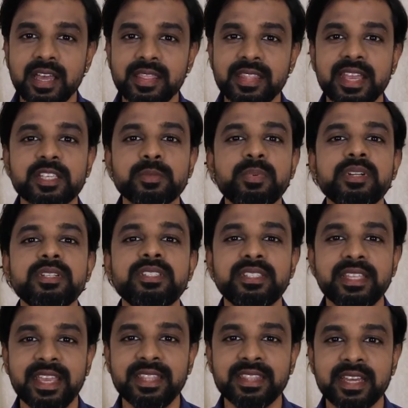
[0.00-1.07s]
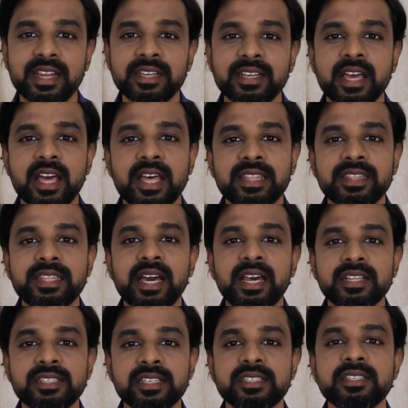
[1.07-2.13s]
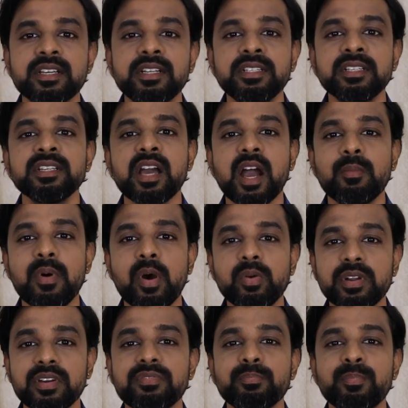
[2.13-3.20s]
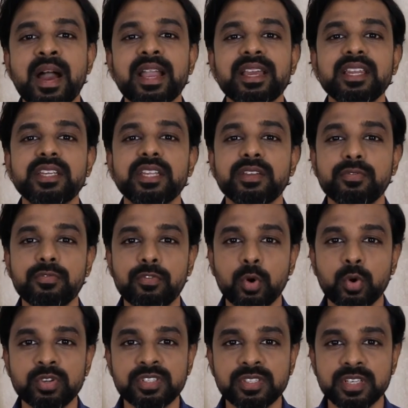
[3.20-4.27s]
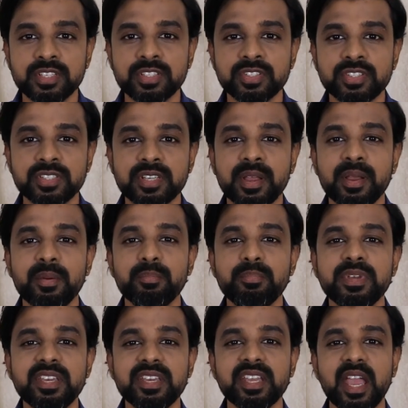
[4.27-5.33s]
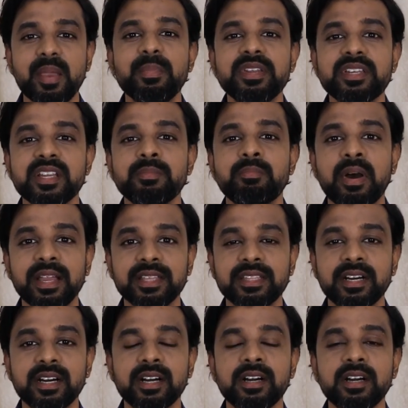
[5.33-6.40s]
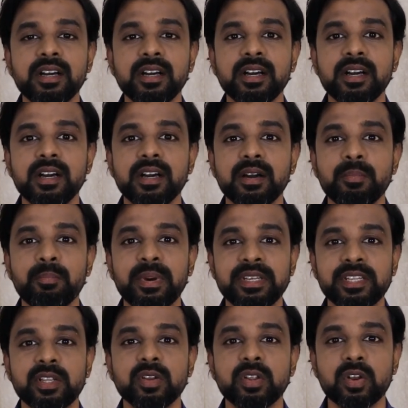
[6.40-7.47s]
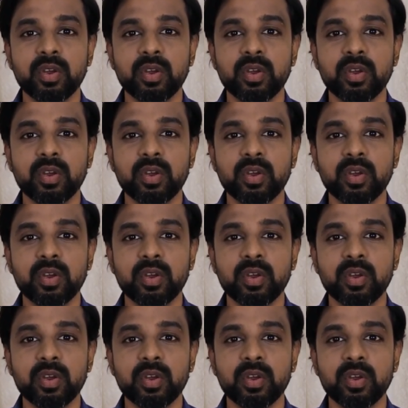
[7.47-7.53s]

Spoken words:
the experts say that there is a certain amount of magnetic forces being emitted by the particular